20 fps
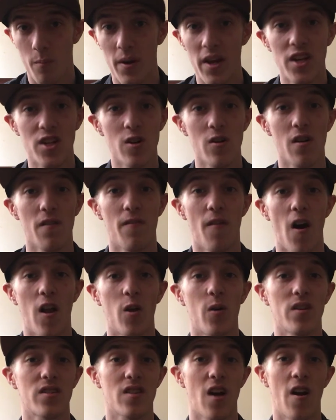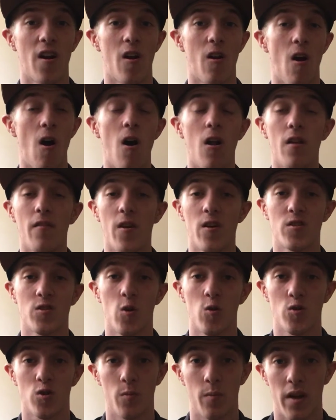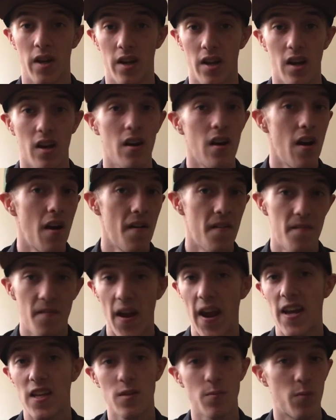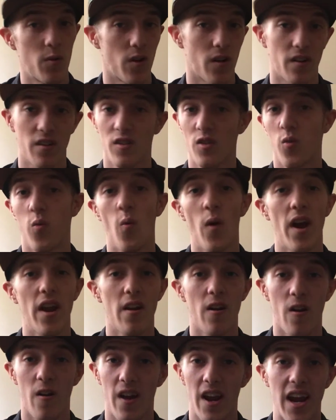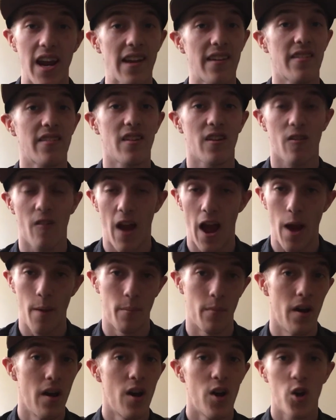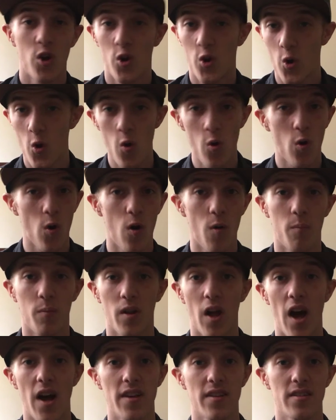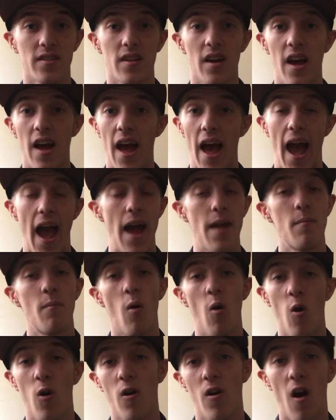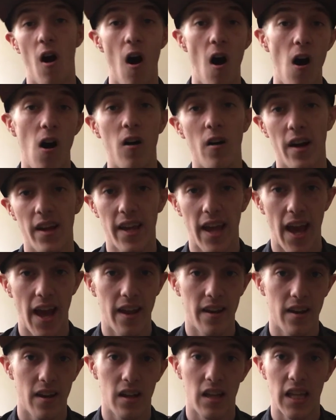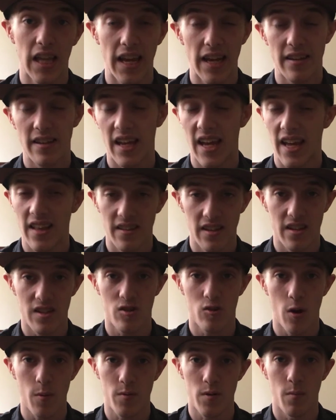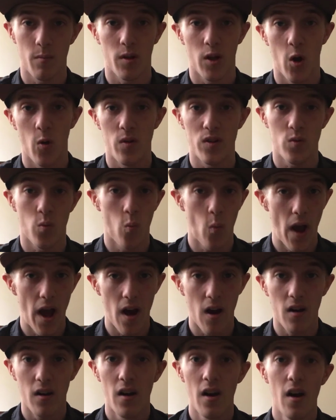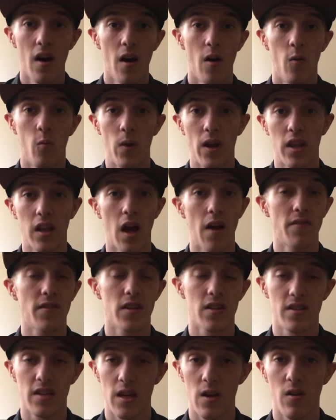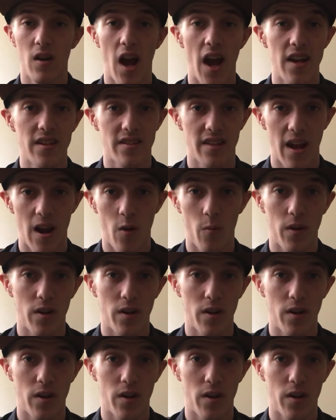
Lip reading: Be sure to follow us on all of our social media, Facebook, Twitter, Instagram, Google+, and more, all again linked in the description below as well. We love to see you guys there.